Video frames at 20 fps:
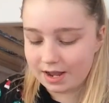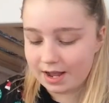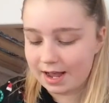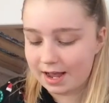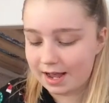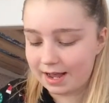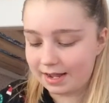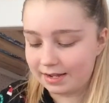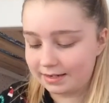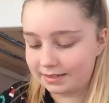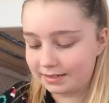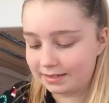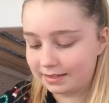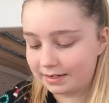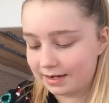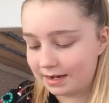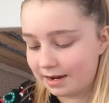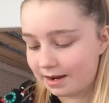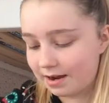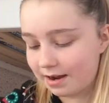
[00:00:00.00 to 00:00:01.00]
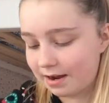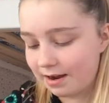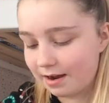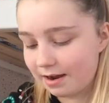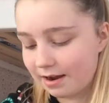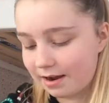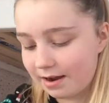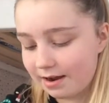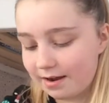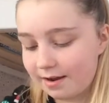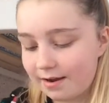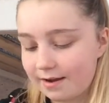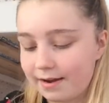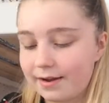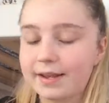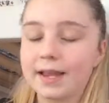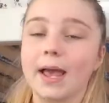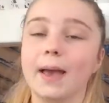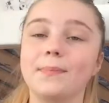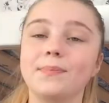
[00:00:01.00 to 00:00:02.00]
And
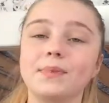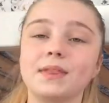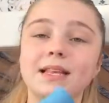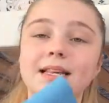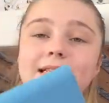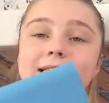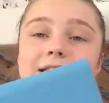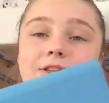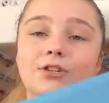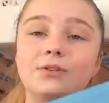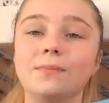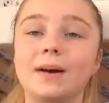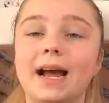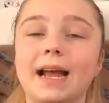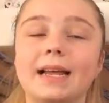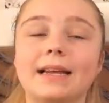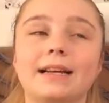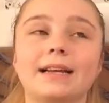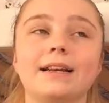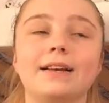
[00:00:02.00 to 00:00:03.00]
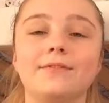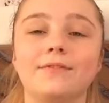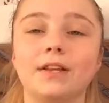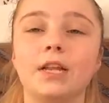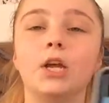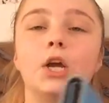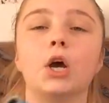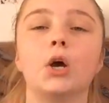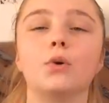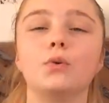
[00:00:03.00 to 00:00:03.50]
yeah, this could make videos.